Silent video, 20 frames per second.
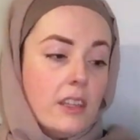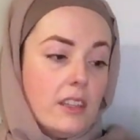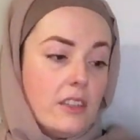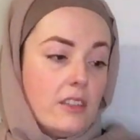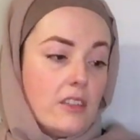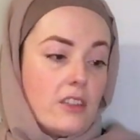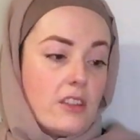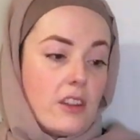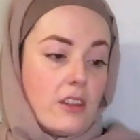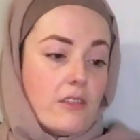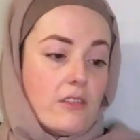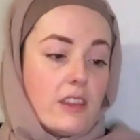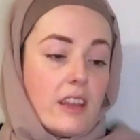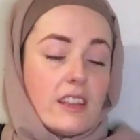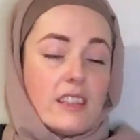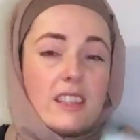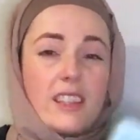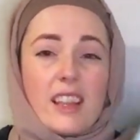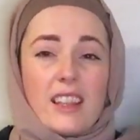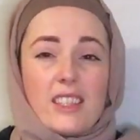So yeah,
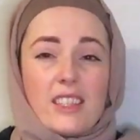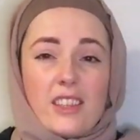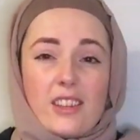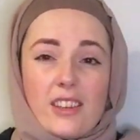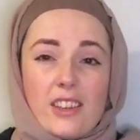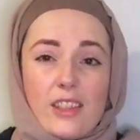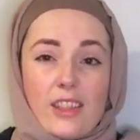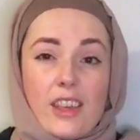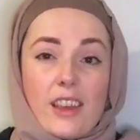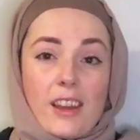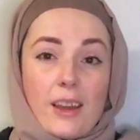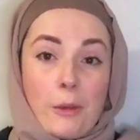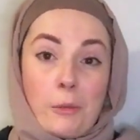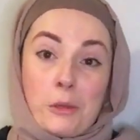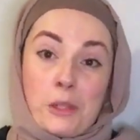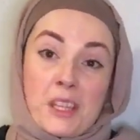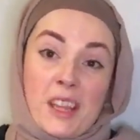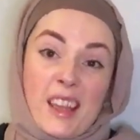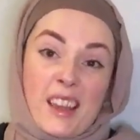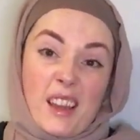so that's the only thing I would
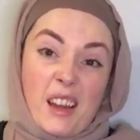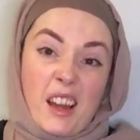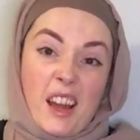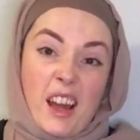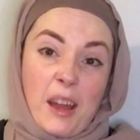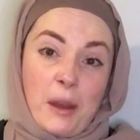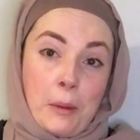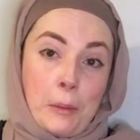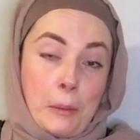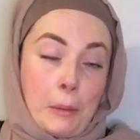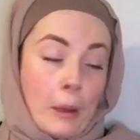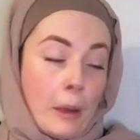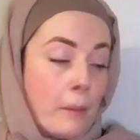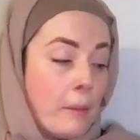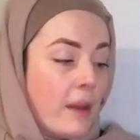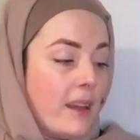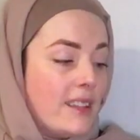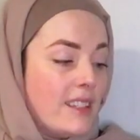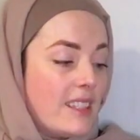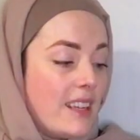say kind of
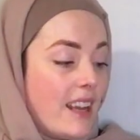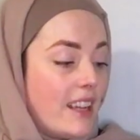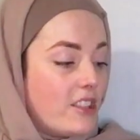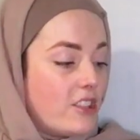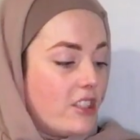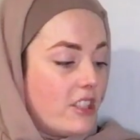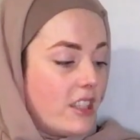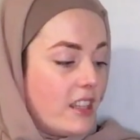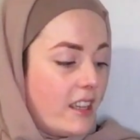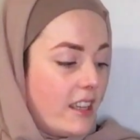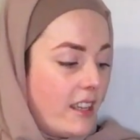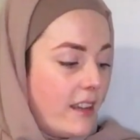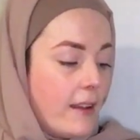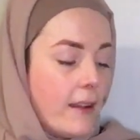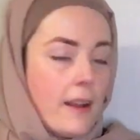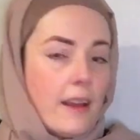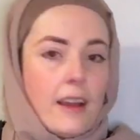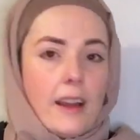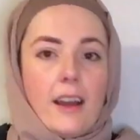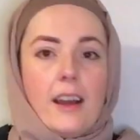compared to last year,
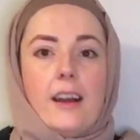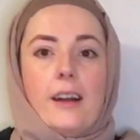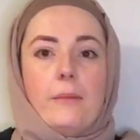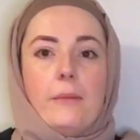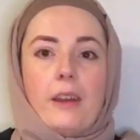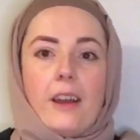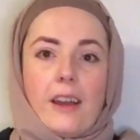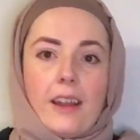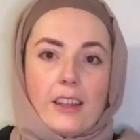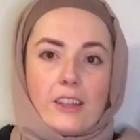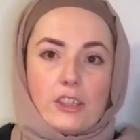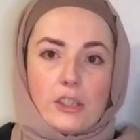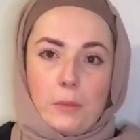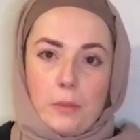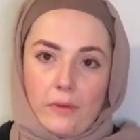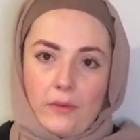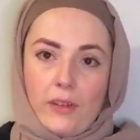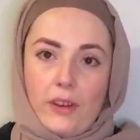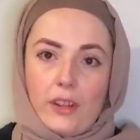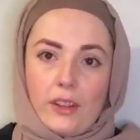that I actually
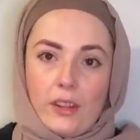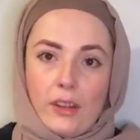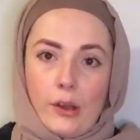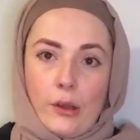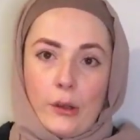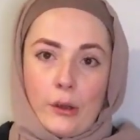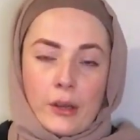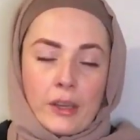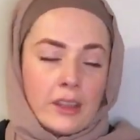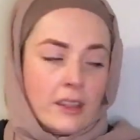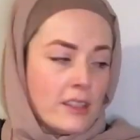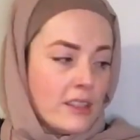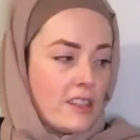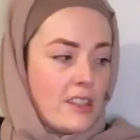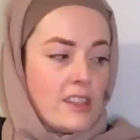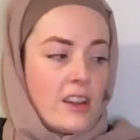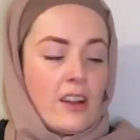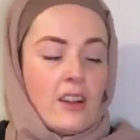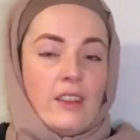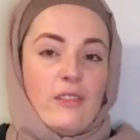preferred the look and the
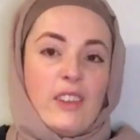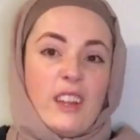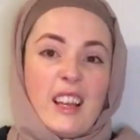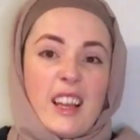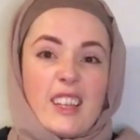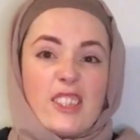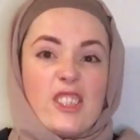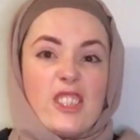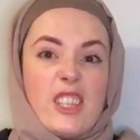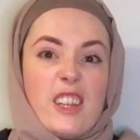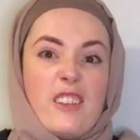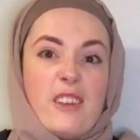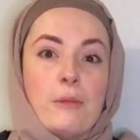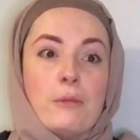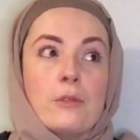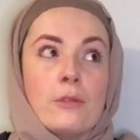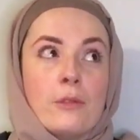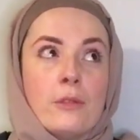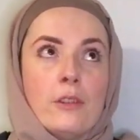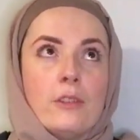style of it last year. And it was
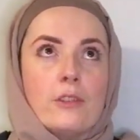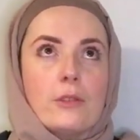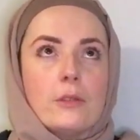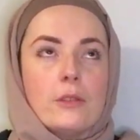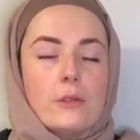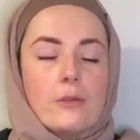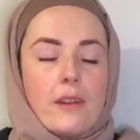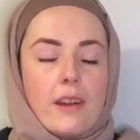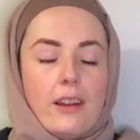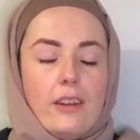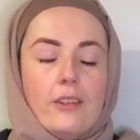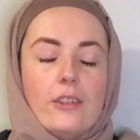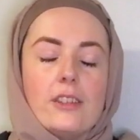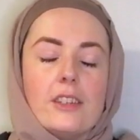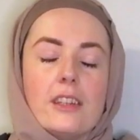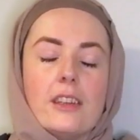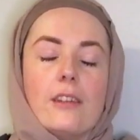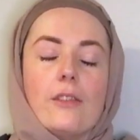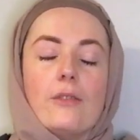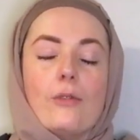one of those ones where I looked at
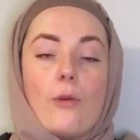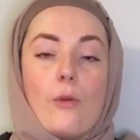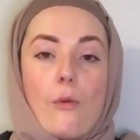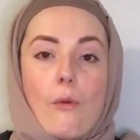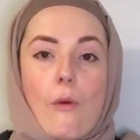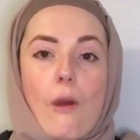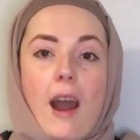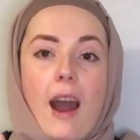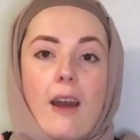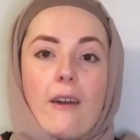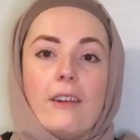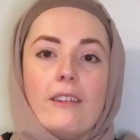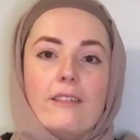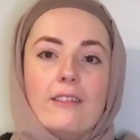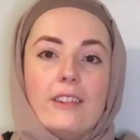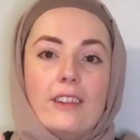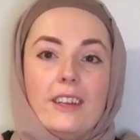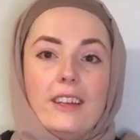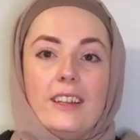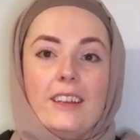it and I thought, wow, I
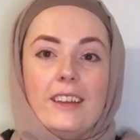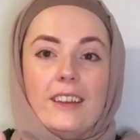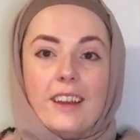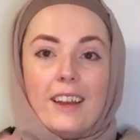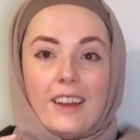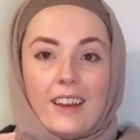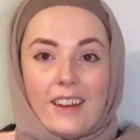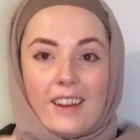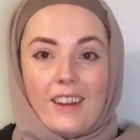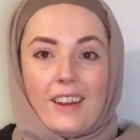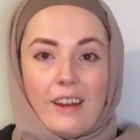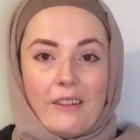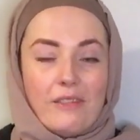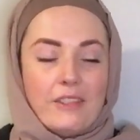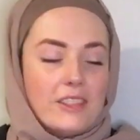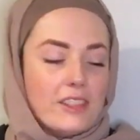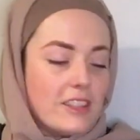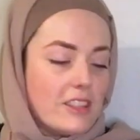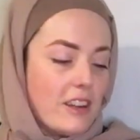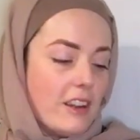really love the
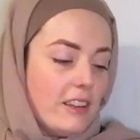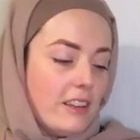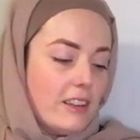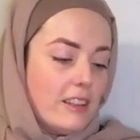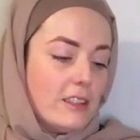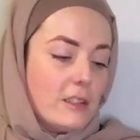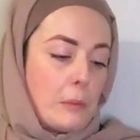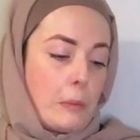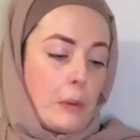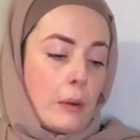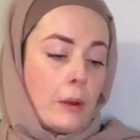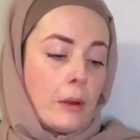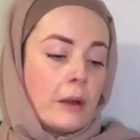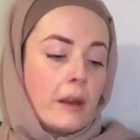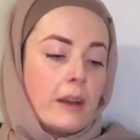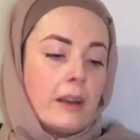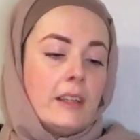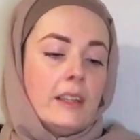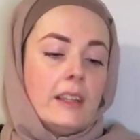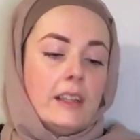style of this book.
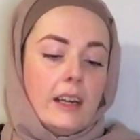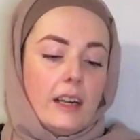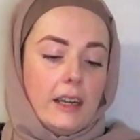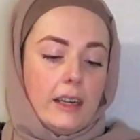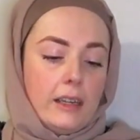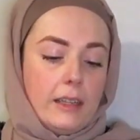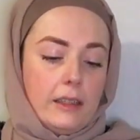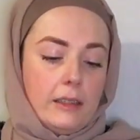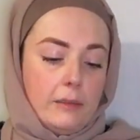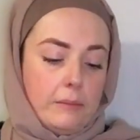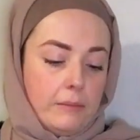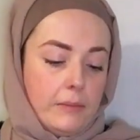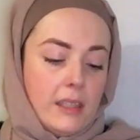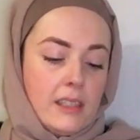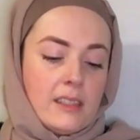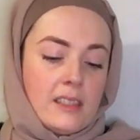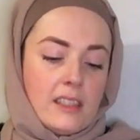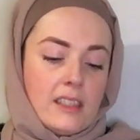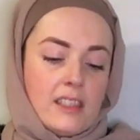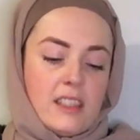
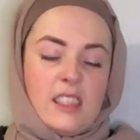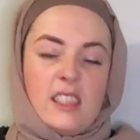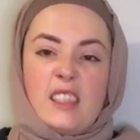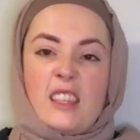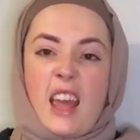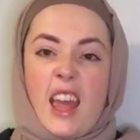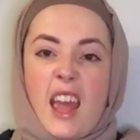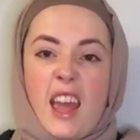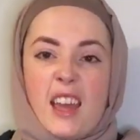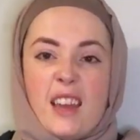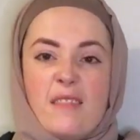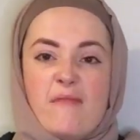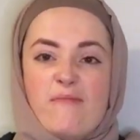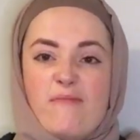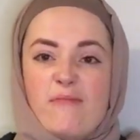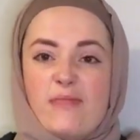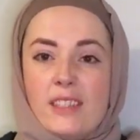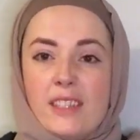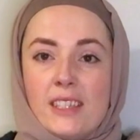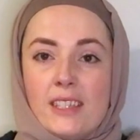This is the same,
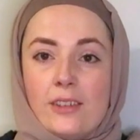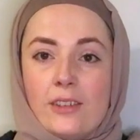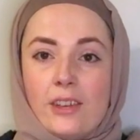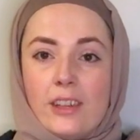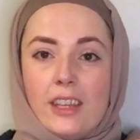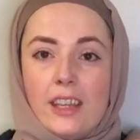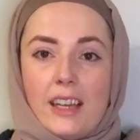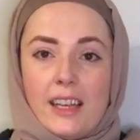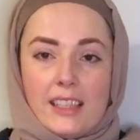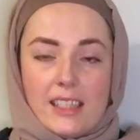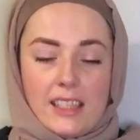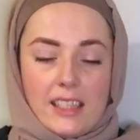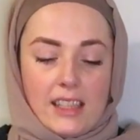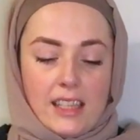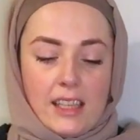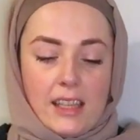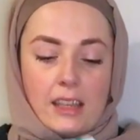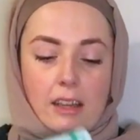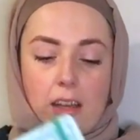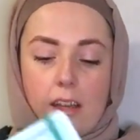still got the elastic thing
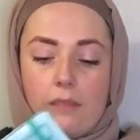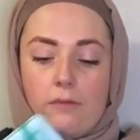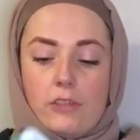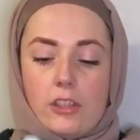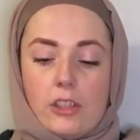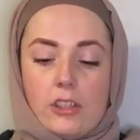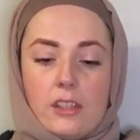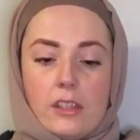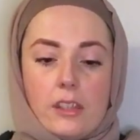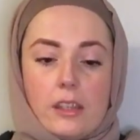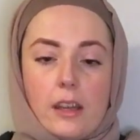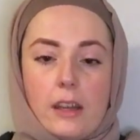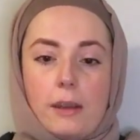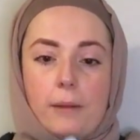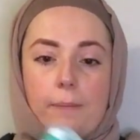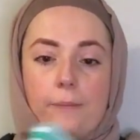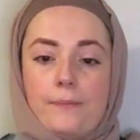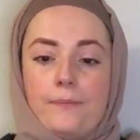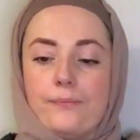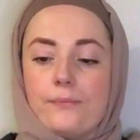that kind of just
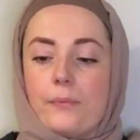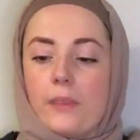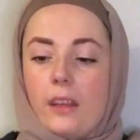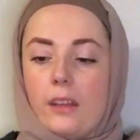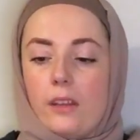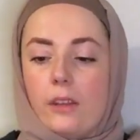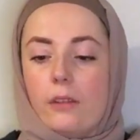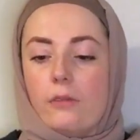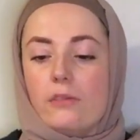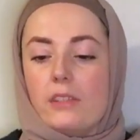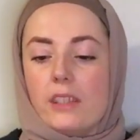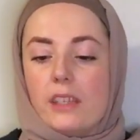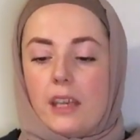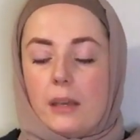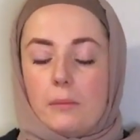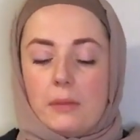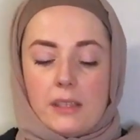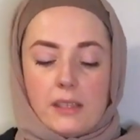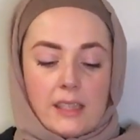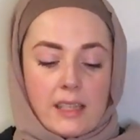obviously
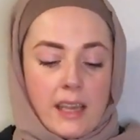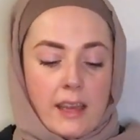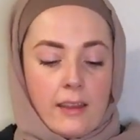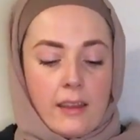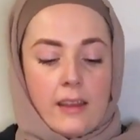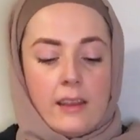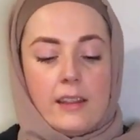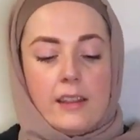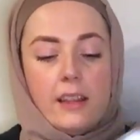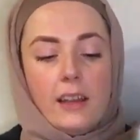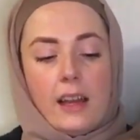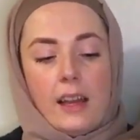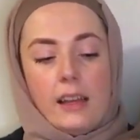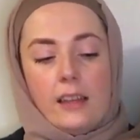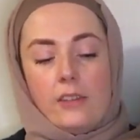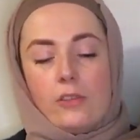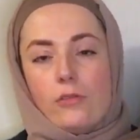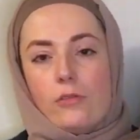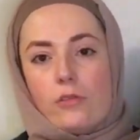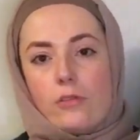keeps it together, and
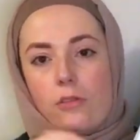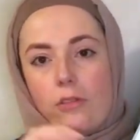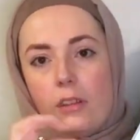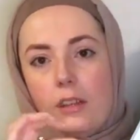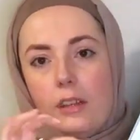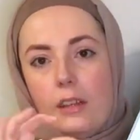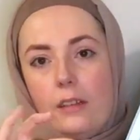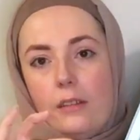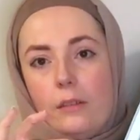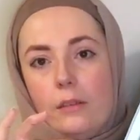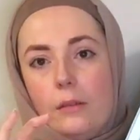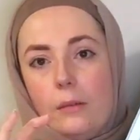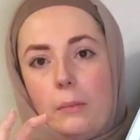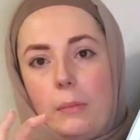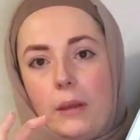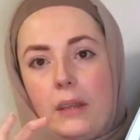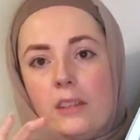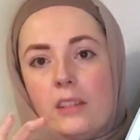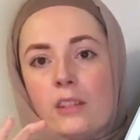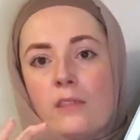it's also got the little
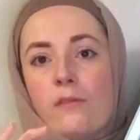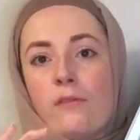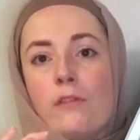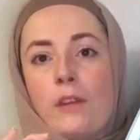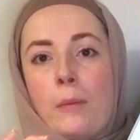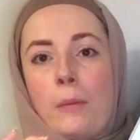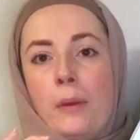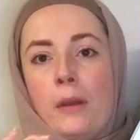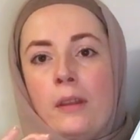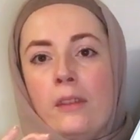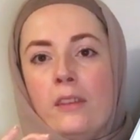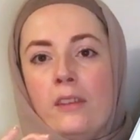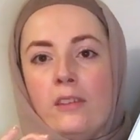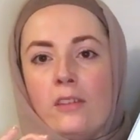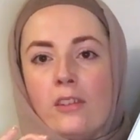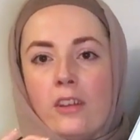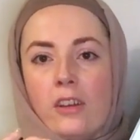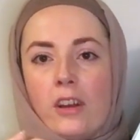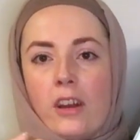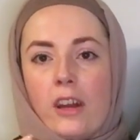piece of ribbon that you
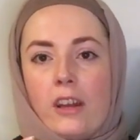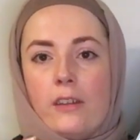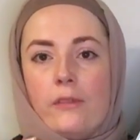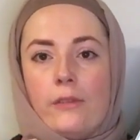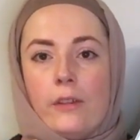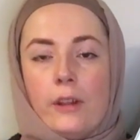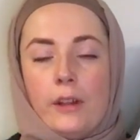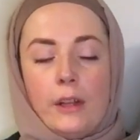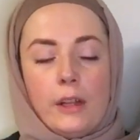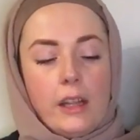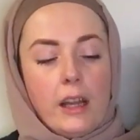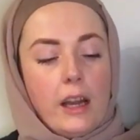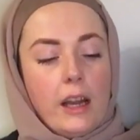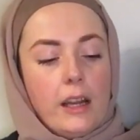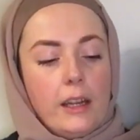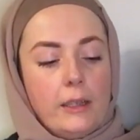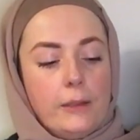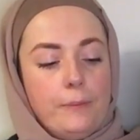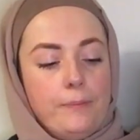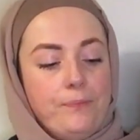can kind of
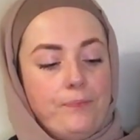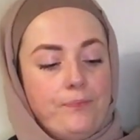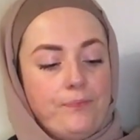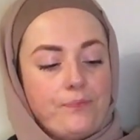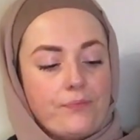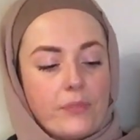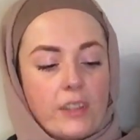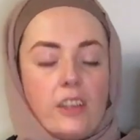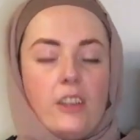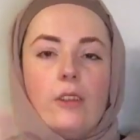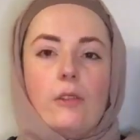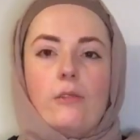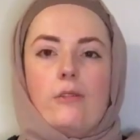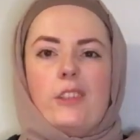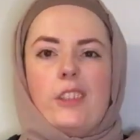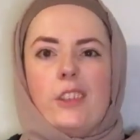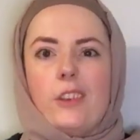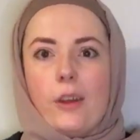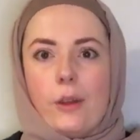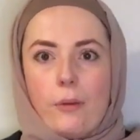
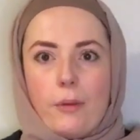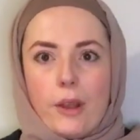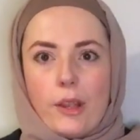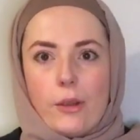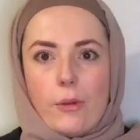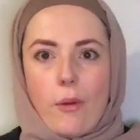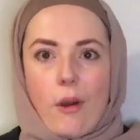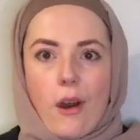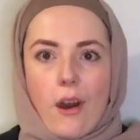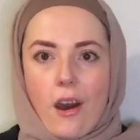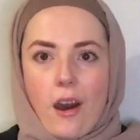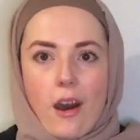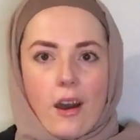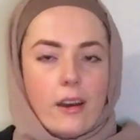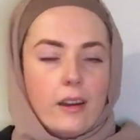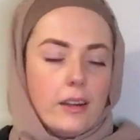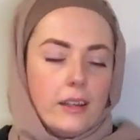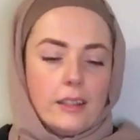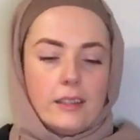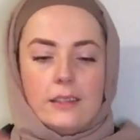obviously know where you
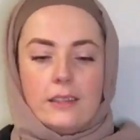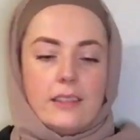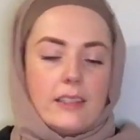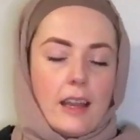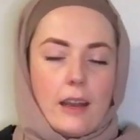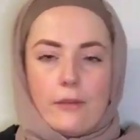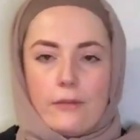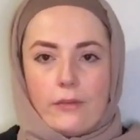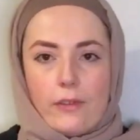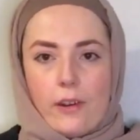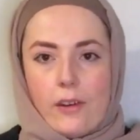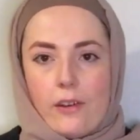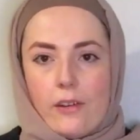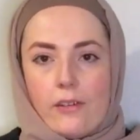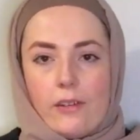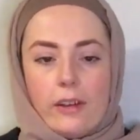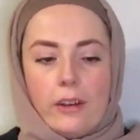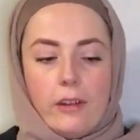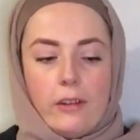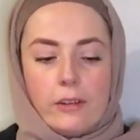are and how far
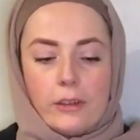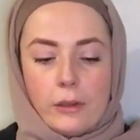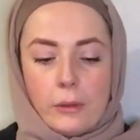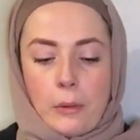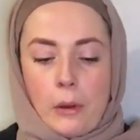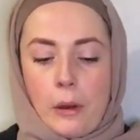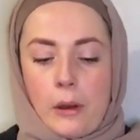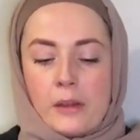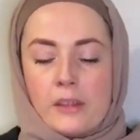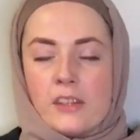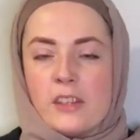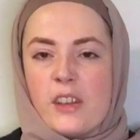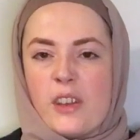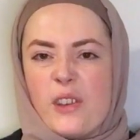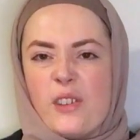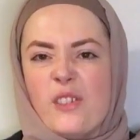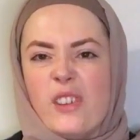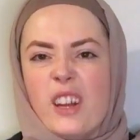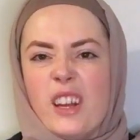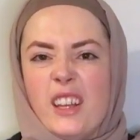along you are.
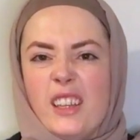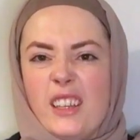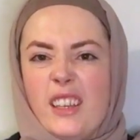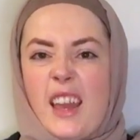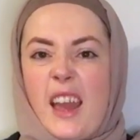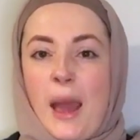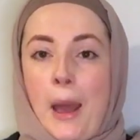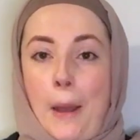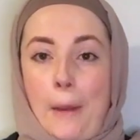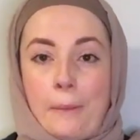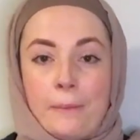So yeah,